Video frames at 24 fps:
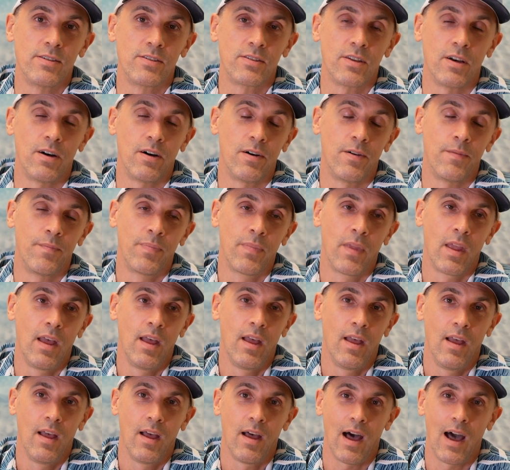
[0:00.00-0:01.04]
So
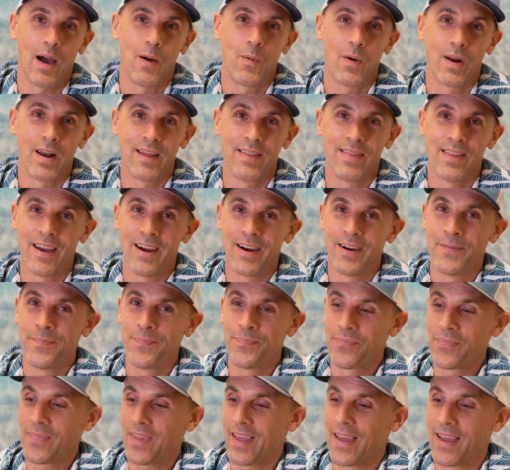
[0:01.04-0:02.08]
I went in there
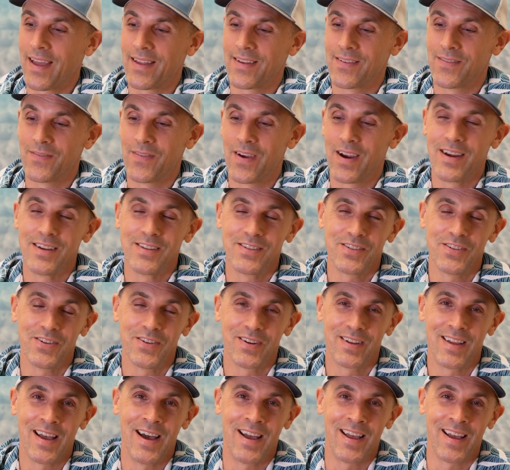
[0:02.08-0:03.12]
and very
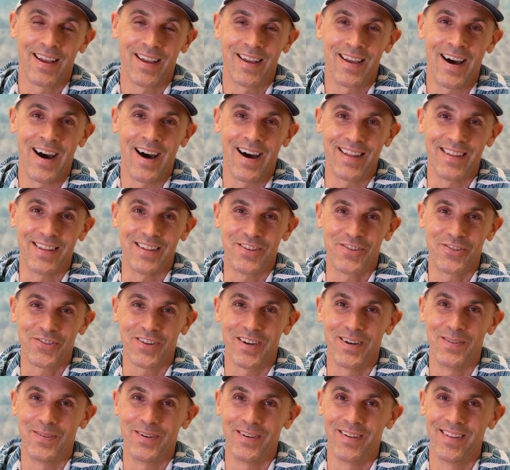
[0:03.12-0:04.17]
soon got into
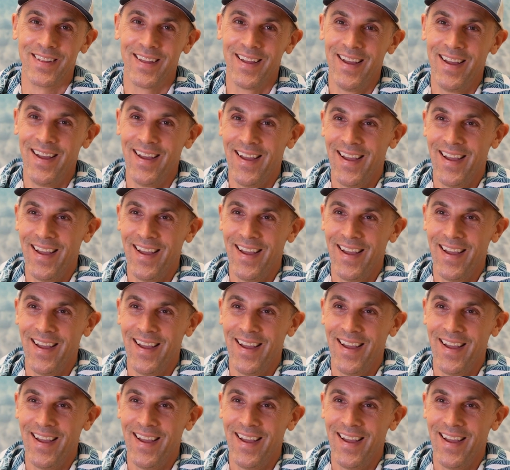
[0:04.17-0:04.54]
trouble.